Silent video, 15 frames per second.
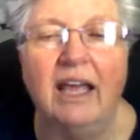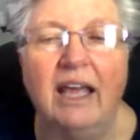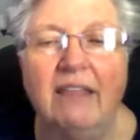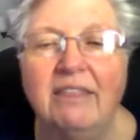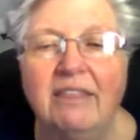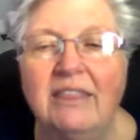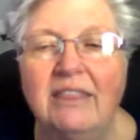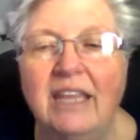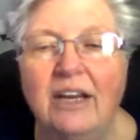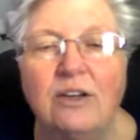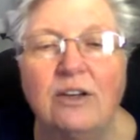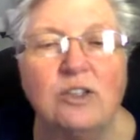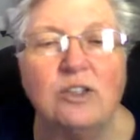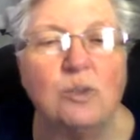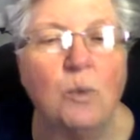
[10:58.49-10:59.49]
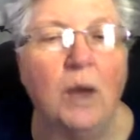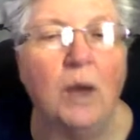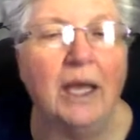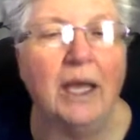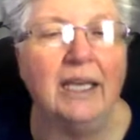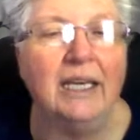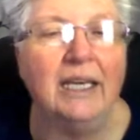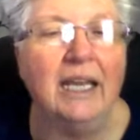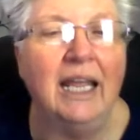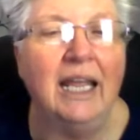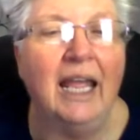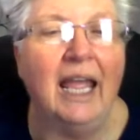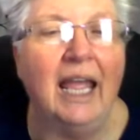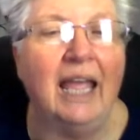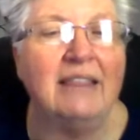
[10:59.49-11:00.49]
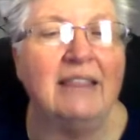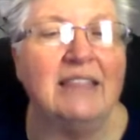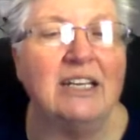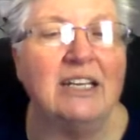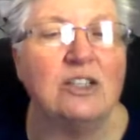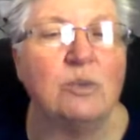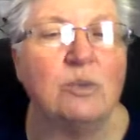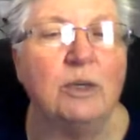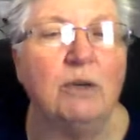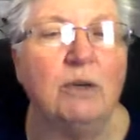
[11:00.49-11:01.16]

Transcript: There's one, and there's one over